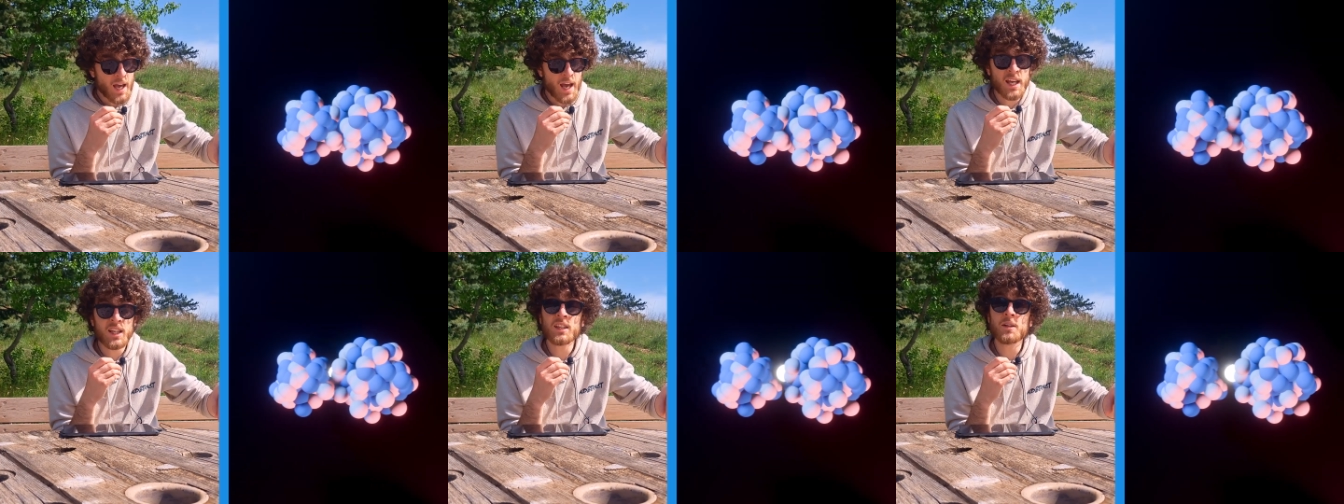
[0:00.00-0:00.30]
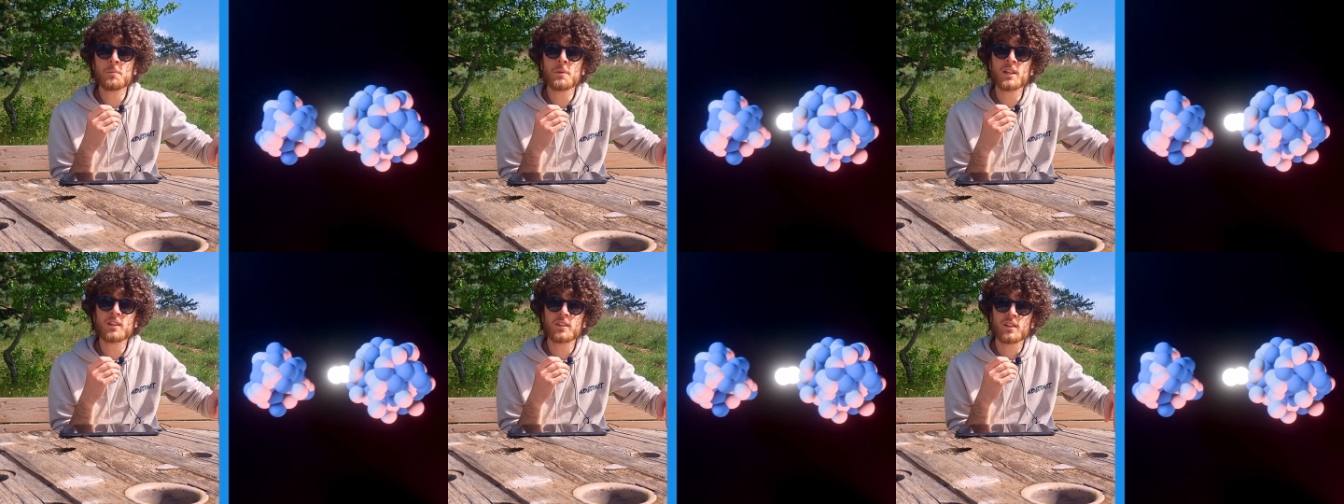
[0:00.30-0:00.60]
and
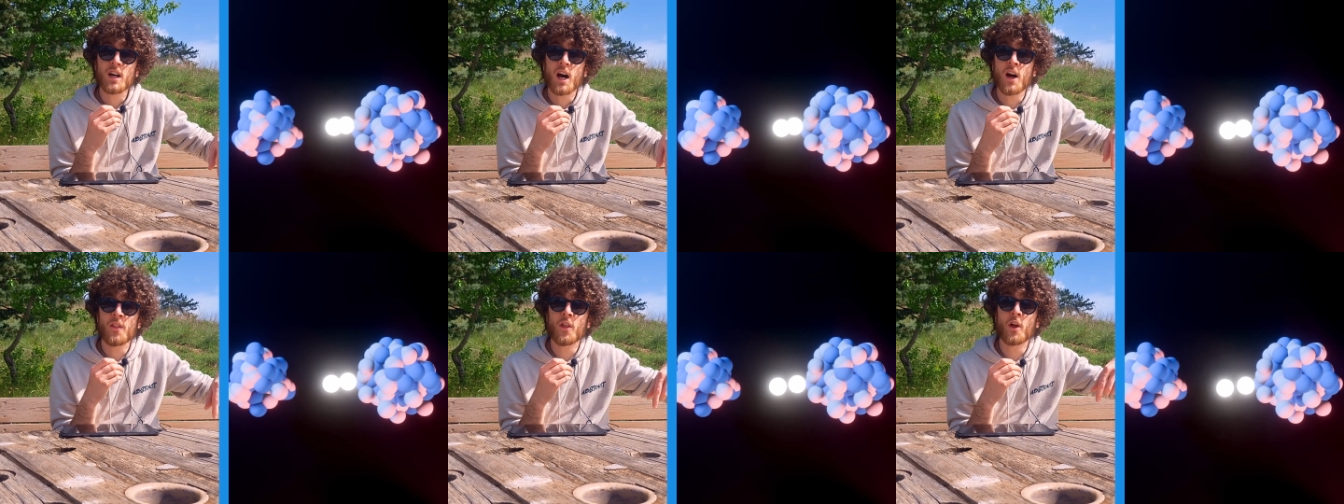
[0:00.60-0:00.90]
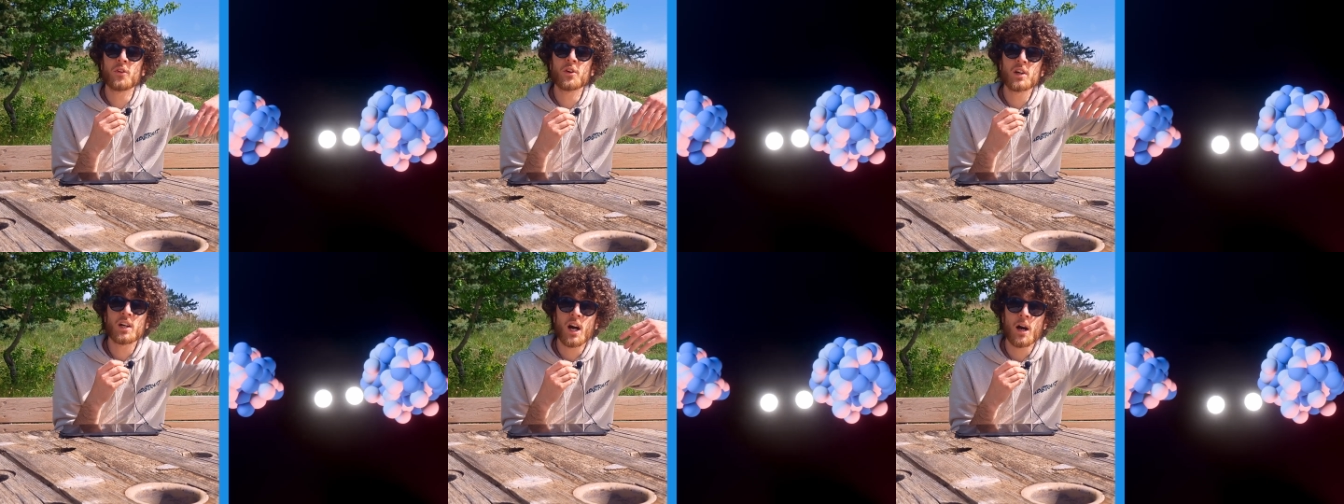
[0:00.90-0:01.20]
emit
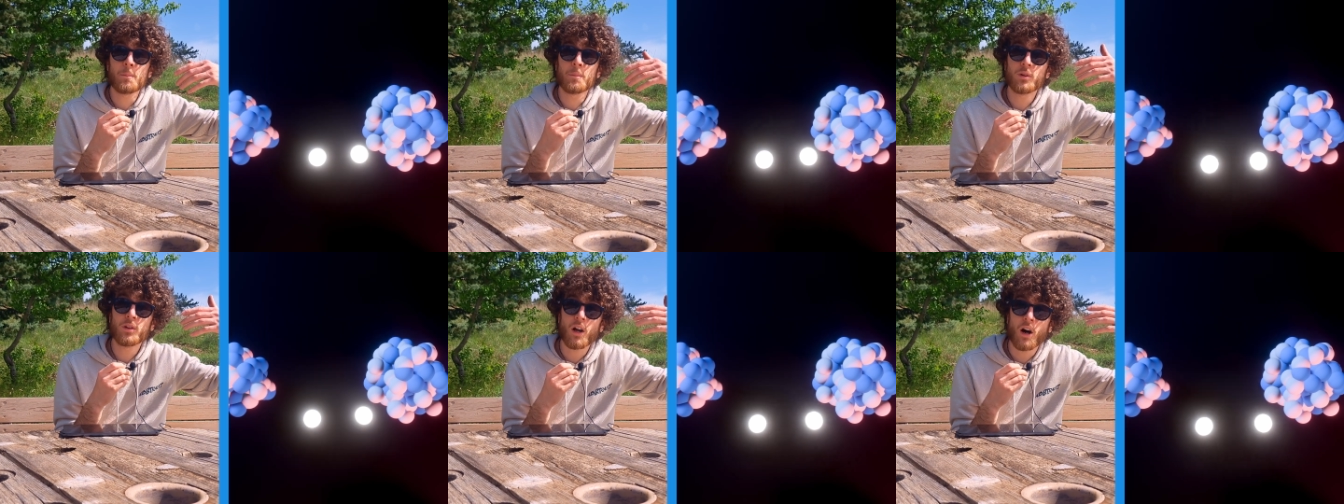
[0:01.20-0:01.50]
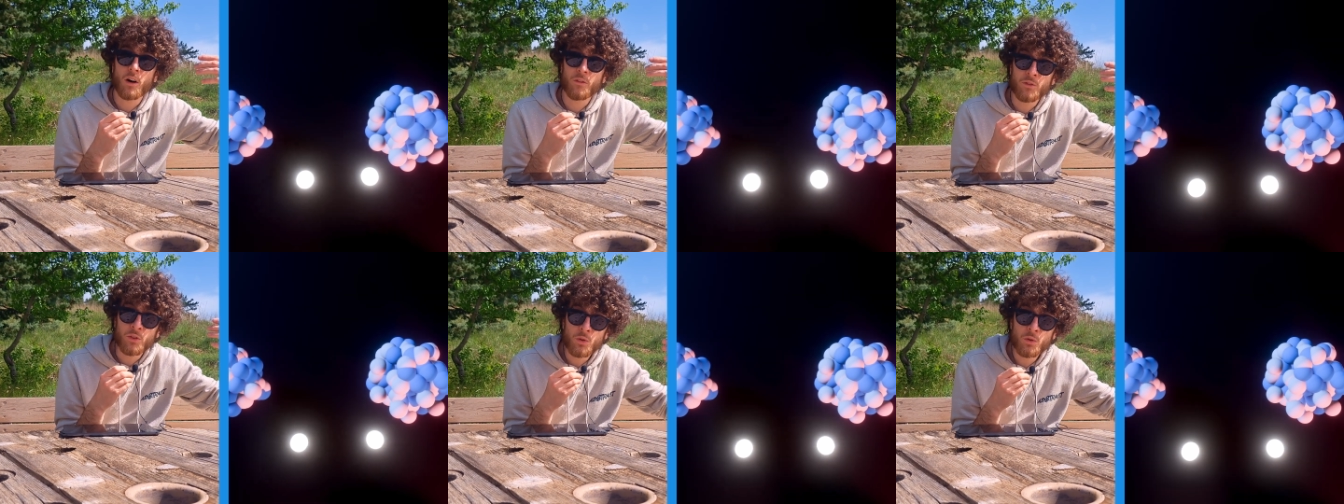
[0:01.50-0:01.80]
another couple
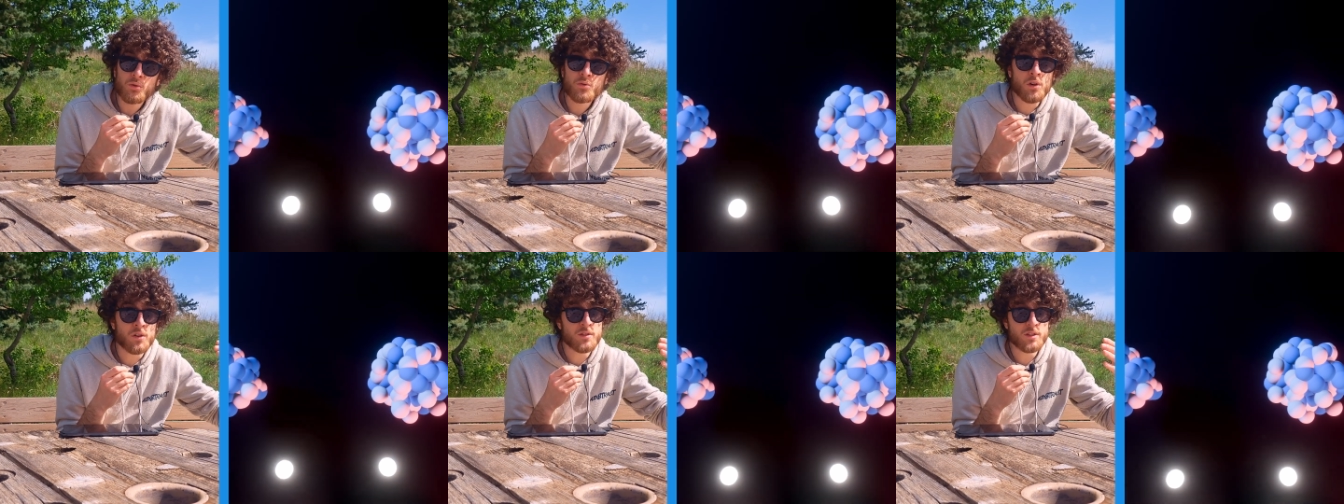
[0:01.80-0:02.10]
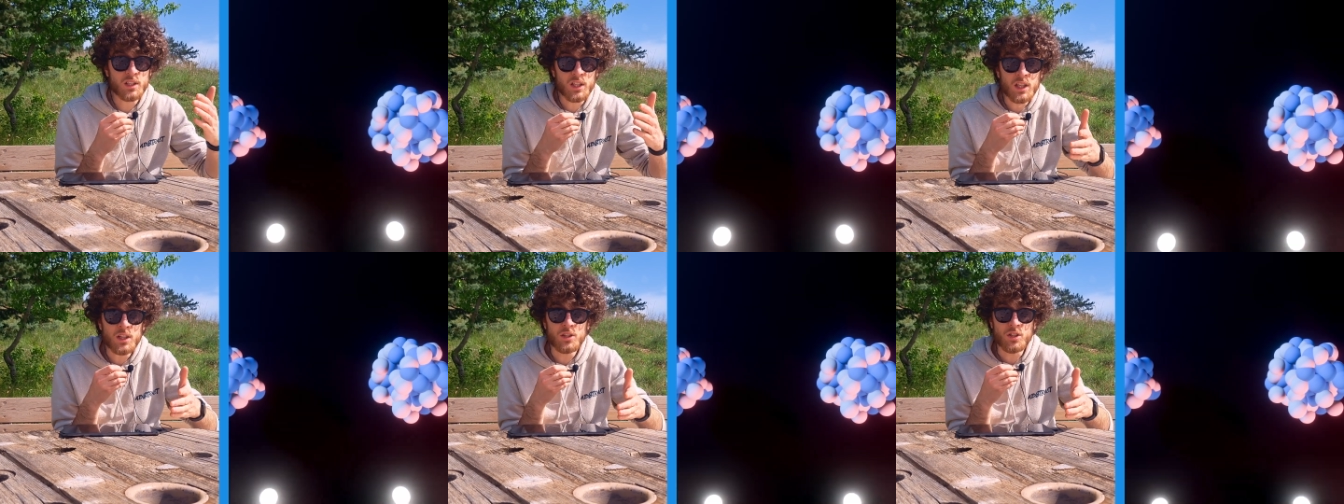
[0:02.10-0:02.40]
of
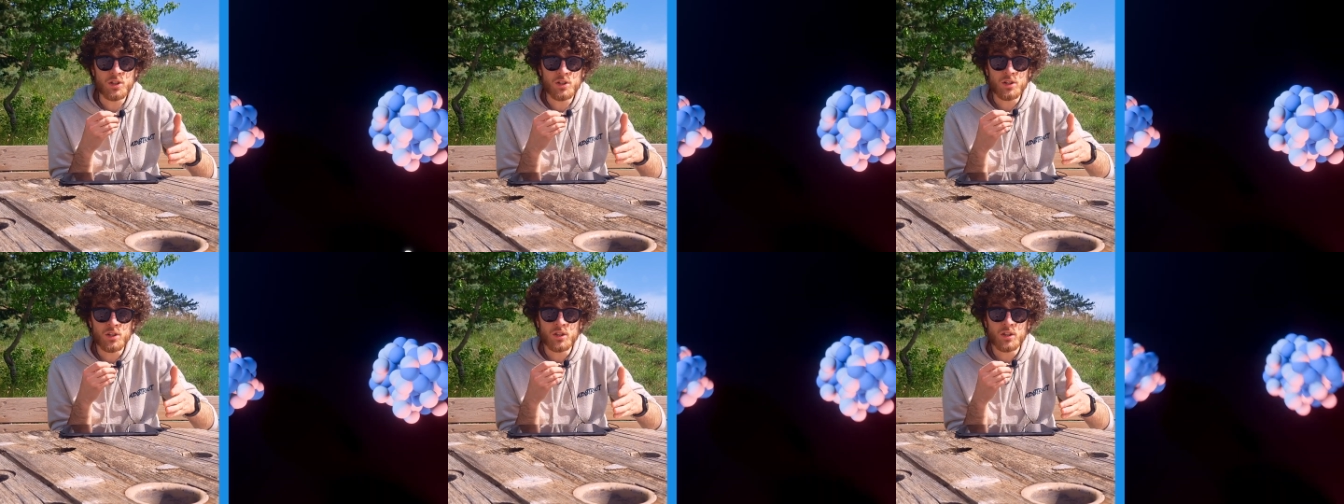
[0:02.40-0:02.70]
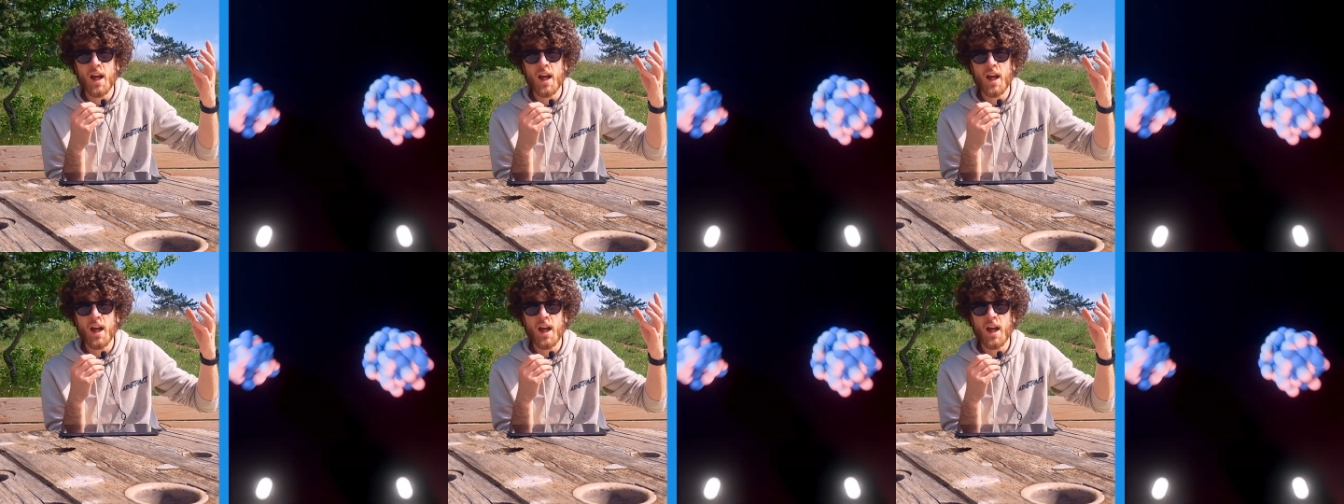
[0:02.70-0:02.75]
neutrons each.